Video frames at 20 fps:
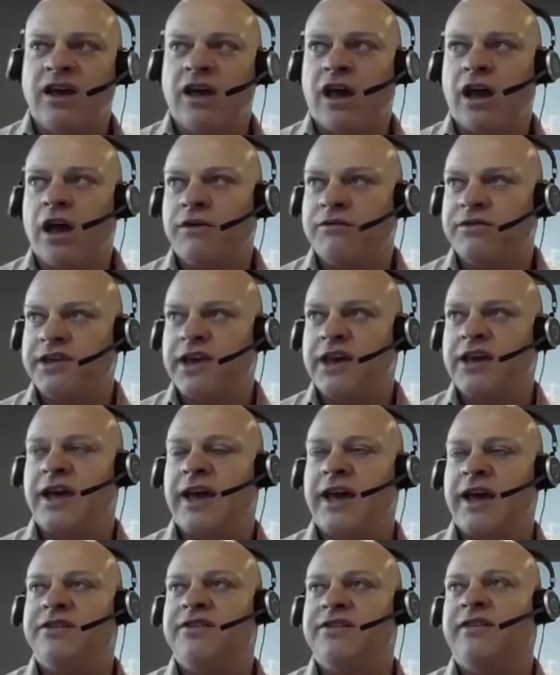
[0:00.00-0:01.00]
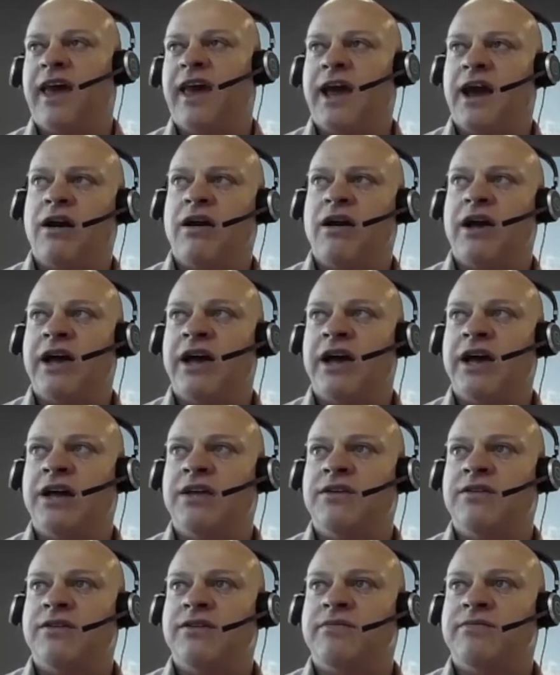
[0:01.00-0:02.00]
over decades now.
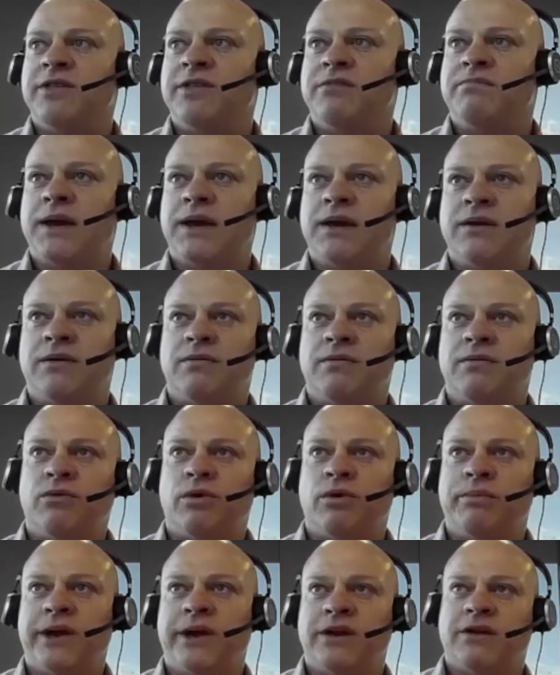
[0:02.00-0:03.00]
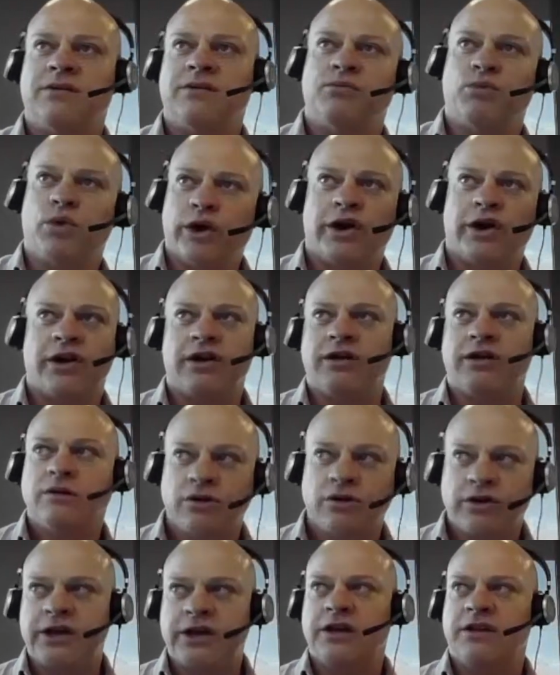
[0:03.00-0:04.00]
And there's been repeated work
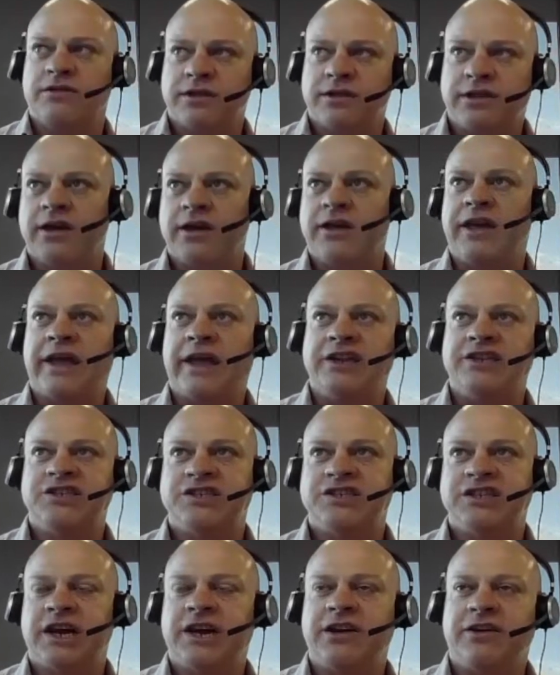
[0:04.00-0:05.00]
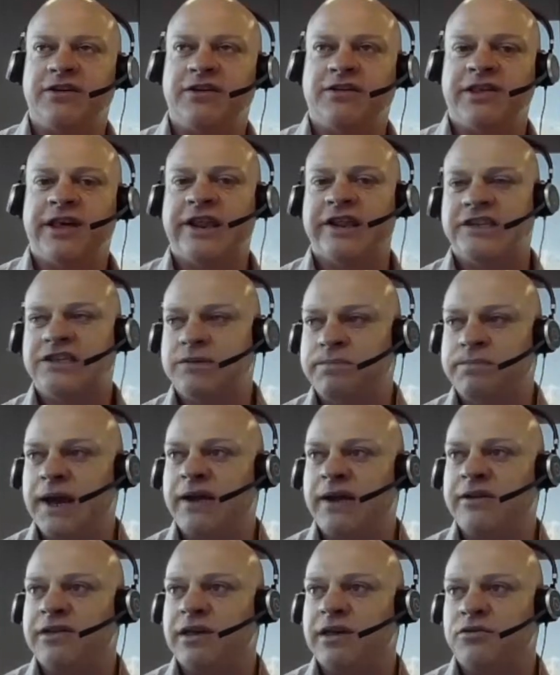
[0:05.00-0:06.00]
looking at the changes in the energy
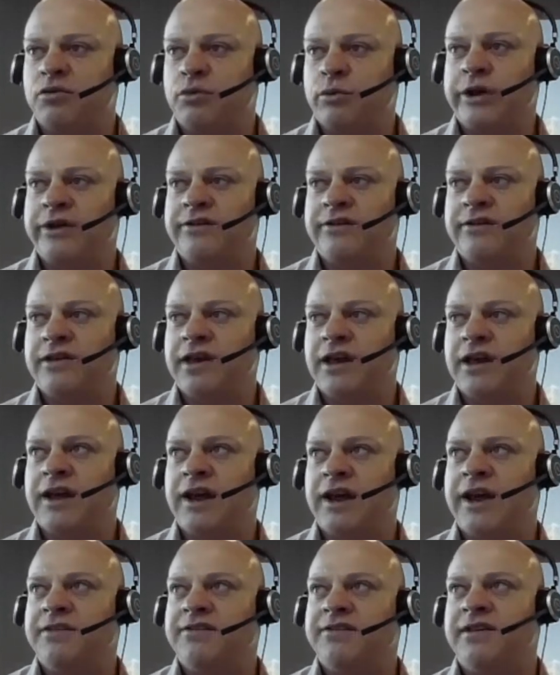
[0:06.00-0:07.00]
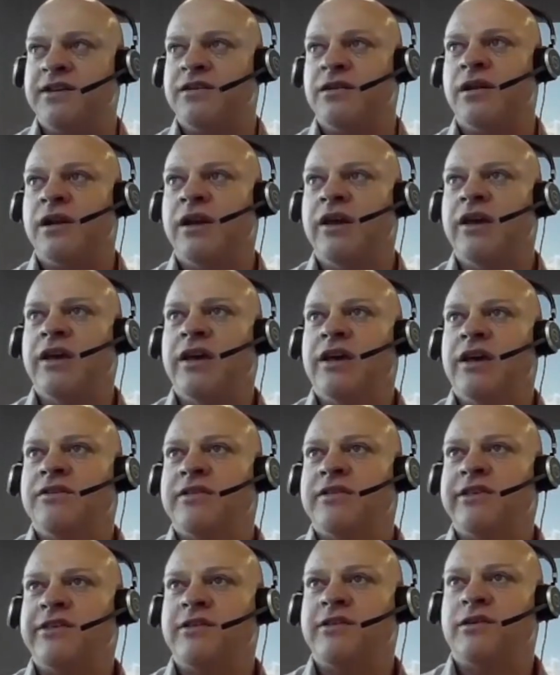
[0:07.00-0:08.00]
balance over recent decades. And so
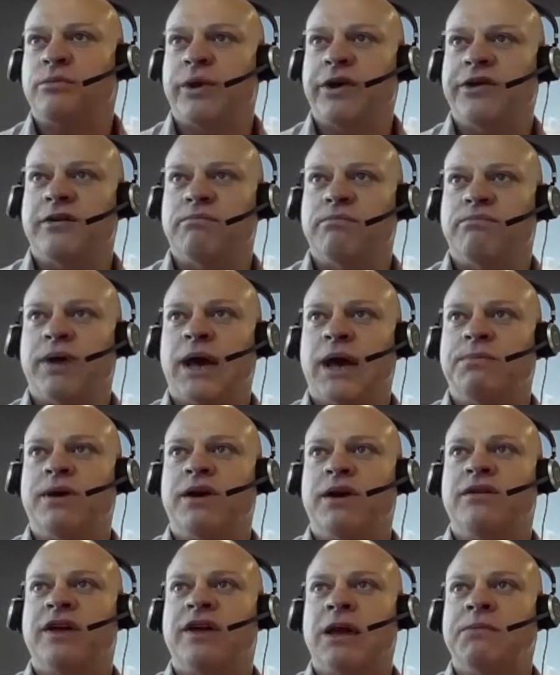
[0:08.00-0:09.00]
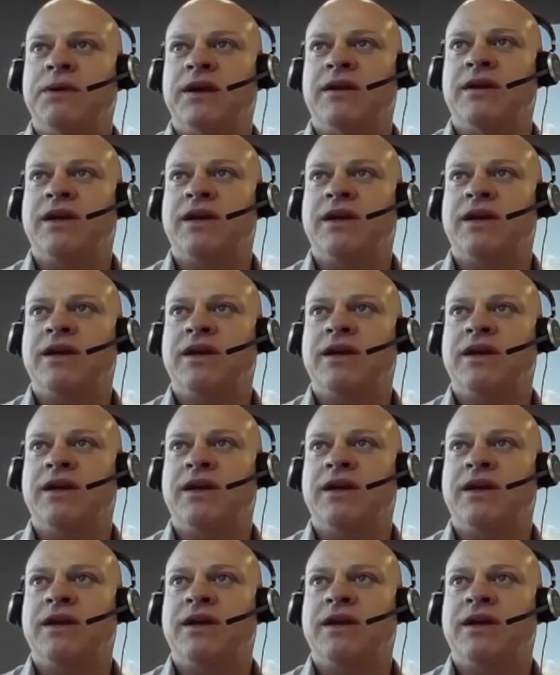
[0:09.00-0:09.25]
this is a recent paper, came out a